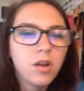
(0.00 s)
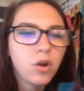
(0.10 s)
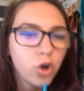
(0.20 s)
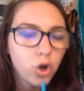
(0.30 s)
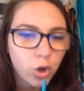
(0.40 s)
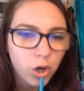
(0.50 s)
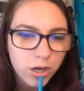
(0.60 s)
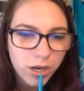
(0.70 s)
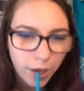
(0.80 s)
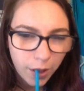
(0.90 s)
Whew!
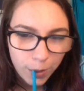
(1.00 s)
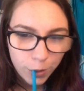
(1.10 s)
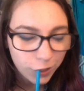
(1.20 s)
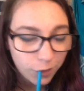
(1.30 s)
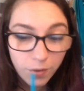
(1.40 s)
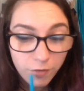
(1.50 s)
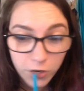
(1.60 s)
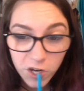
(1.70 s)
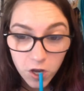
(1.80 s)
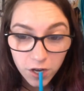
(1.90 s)
Like, I'm not
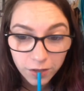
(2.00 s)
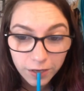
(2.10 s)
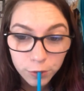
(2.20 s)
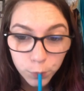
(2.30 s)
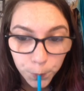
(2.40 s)
very good at, like...